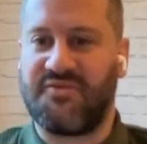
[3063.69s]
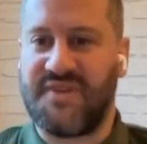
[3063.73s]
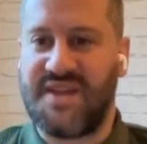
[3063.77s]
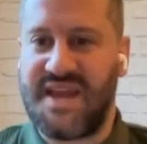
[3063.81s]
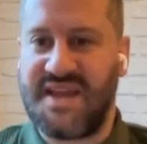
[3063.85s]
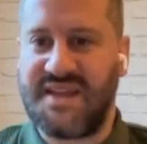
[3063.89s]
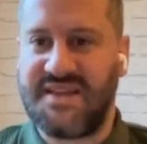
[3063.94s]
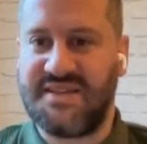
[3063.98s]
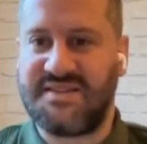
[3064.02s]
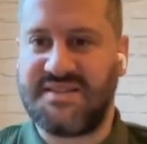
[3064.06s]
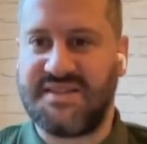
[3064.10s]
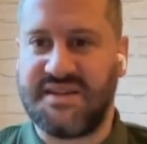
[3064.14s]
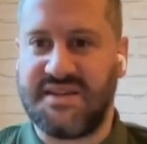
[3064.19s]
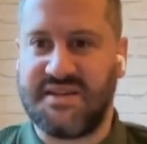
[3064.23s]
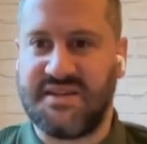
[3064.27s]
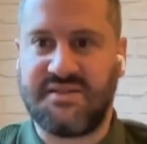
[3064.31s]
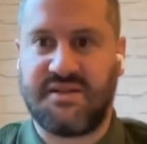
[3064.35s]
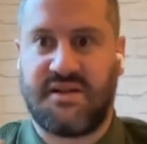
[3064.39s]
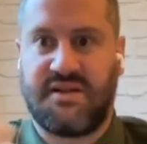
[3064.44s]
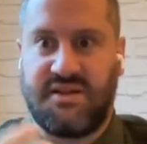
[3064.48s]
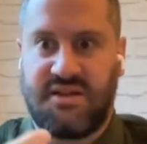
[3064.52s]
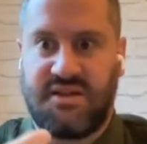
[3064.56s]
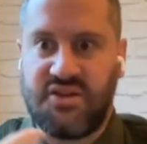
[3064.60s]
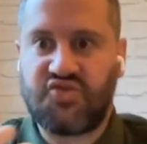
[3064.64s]
But the reality
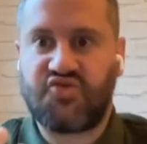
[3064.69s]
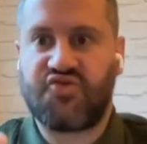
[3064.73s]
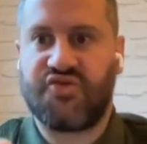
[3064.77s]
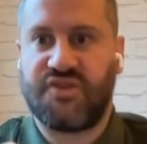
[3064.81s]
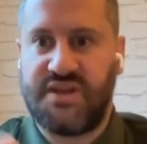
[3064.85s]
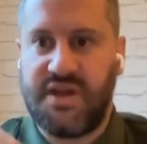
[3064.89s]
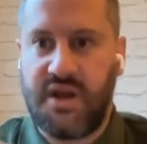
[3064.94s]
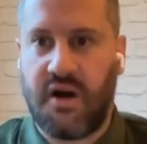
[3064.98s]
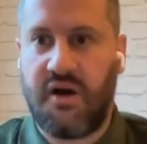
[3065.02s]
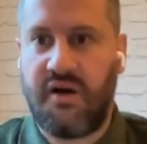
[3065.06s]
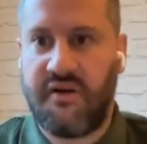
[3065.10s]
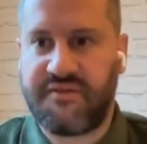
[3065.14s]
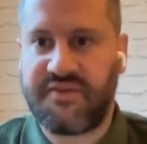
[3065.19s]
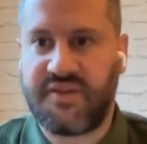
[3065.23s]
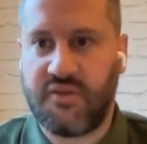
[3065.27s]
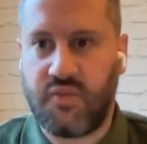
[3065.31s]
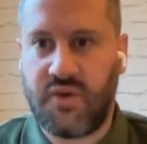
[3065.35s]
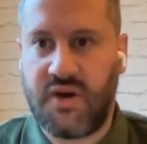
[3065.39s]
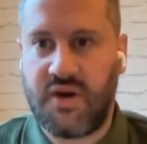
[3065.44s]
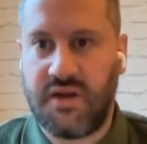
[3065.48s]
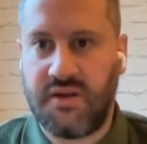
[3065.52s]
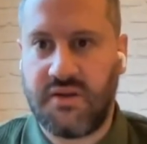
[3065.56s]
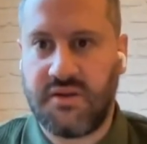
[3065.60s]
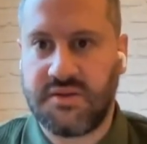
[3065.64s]
is, literally half
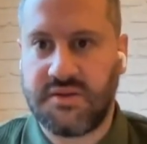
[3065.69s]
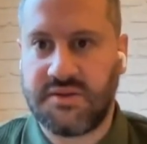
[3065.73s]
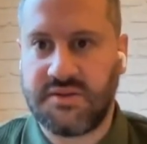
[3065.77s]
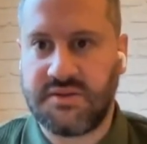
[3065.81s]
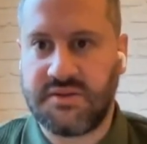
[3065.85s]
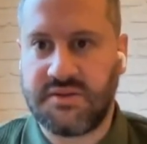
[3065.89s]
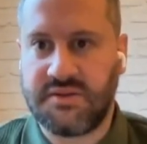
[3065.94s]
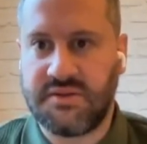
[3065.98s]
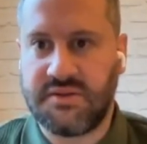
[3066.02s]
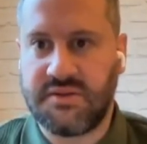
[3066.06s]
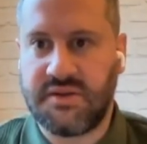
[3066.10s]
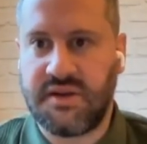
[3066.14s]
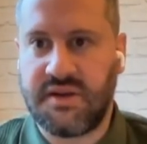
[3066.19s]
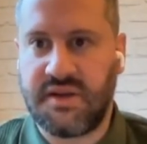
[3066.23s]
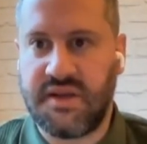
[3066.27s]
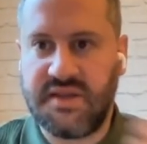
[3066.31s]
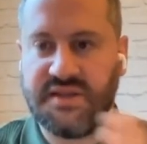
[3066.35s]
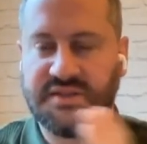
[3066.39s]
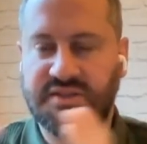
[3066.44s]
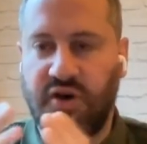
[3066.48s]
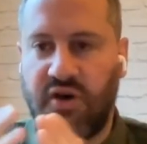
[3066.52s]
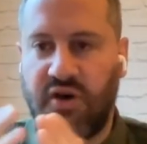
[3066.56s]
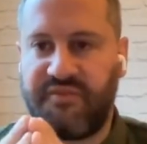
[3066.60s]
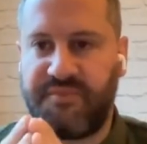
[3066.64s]
the world
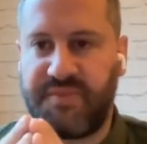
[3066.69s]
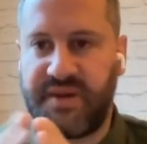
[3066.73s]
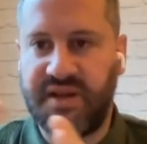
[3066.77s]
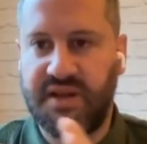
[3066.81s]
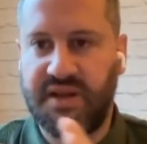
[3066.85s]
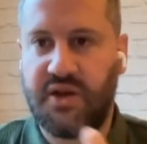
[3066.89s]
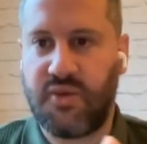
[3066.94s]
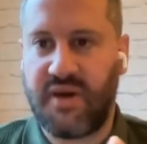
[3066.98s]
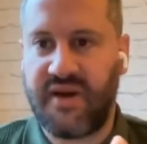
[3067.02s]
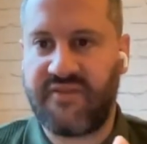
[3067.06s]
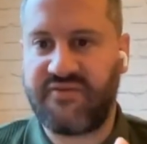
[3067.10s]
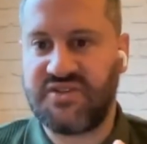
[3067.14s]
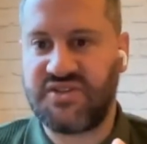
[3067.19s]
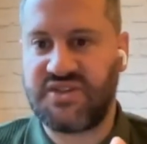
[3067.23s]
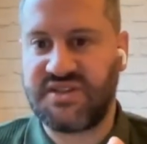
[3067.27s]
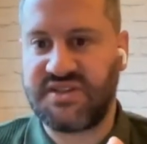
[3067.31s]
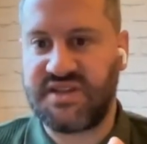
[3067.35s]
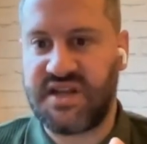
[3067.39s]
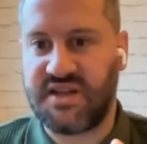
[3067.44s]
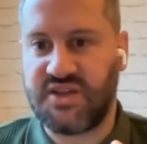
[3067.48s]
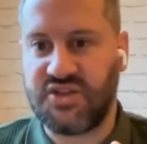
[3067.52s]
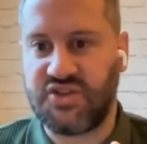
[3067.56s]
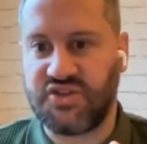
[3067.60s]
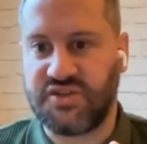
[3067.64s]
is of below average
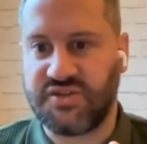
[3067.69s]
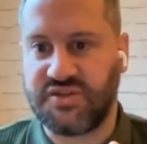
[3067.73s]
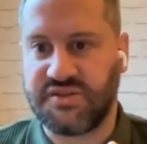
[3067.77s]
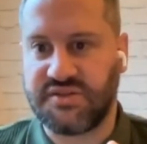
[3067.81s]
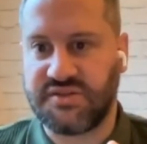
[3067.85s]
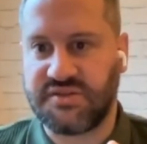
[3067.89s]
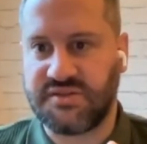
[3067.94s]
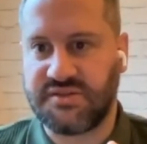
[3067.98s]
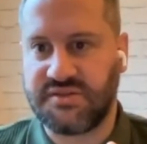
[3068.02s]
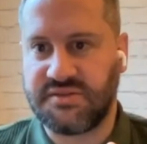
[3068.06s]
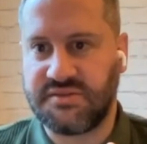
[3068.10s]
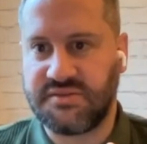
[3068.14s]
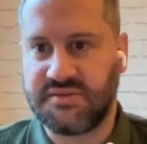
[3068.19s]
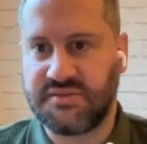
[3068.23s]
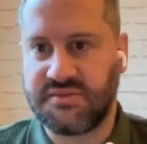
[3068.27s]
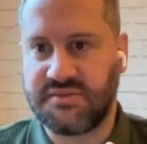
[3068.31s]
intelligence.